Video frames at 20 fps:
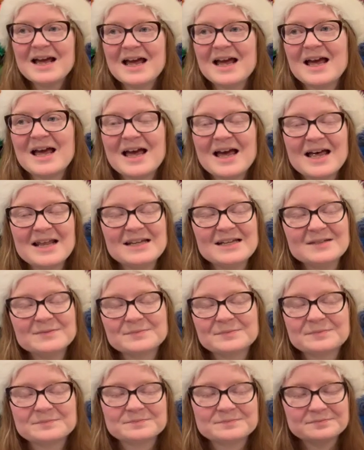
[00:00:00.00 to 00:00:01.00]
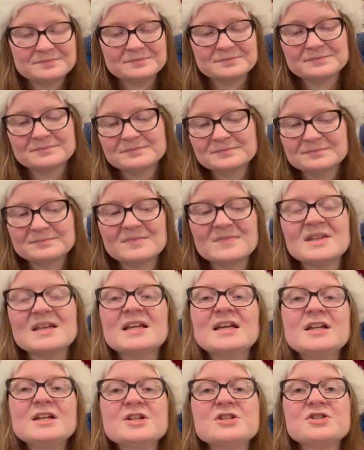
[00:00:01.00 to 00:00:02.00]
And
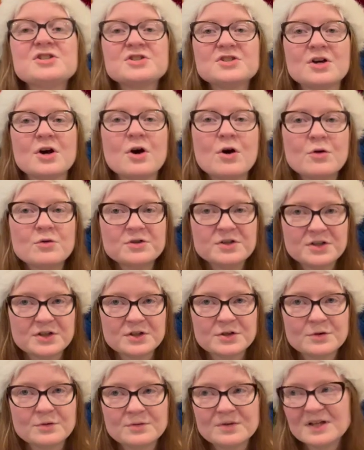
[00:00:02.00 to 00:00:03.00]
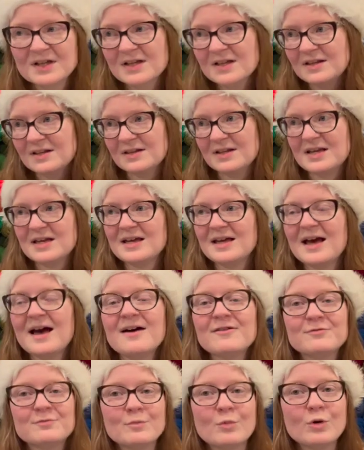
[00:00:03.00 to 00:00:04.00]
it is so cute. They
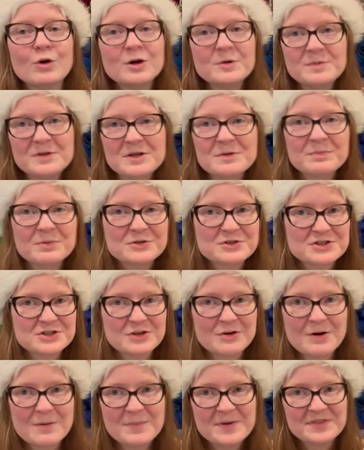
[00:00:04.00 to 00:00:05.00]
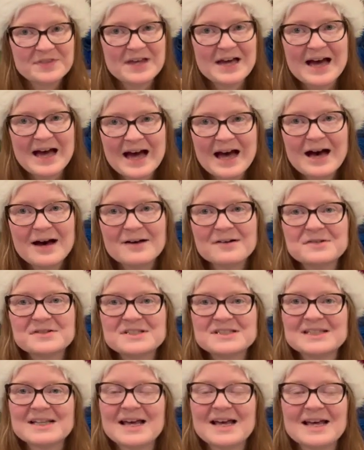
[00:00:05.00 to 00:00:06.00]
have more people show up at the
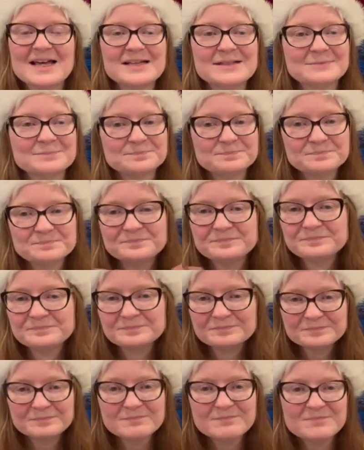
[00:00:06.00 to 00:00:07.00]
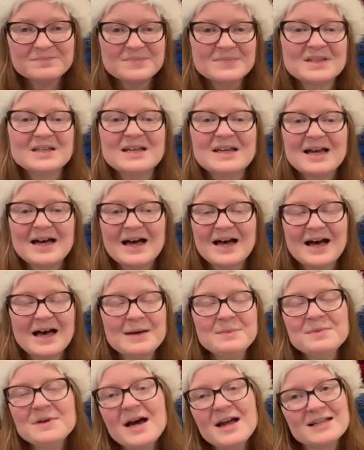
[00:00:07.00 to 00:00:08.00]
house and
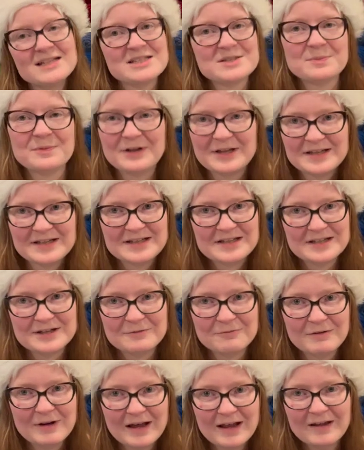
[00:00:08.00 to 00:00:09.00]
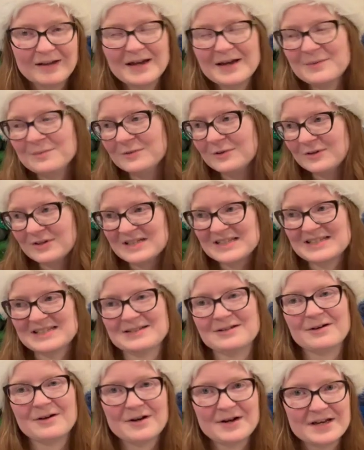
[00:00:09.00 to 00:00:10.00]
I'm not explaining it well. I'm really
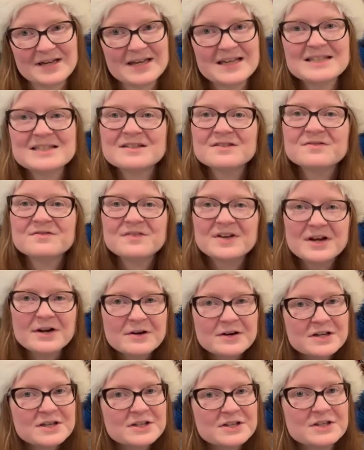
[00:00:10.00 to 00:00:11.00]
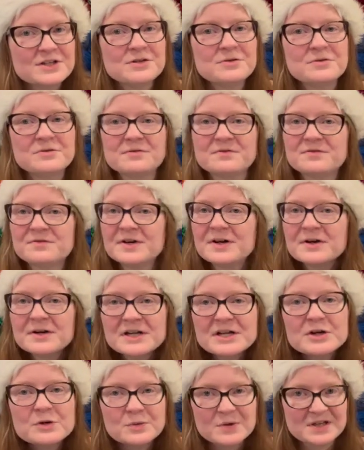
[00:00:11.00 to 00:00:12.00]
sorry. It's a very cute,
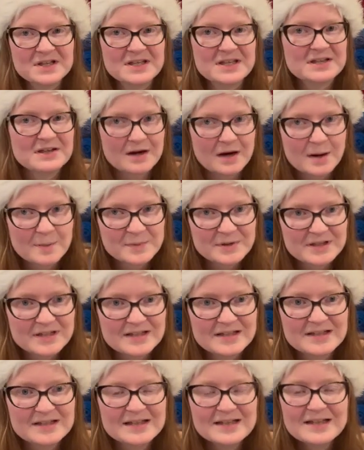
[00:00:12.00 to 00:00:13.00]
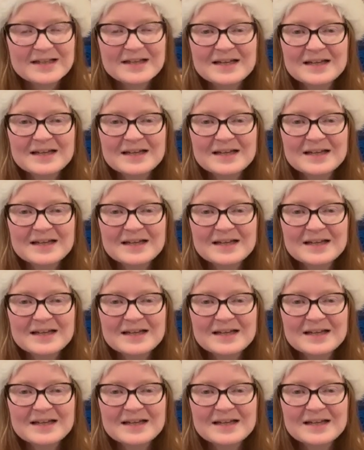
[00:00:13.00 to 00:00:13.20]
very quirky comedy.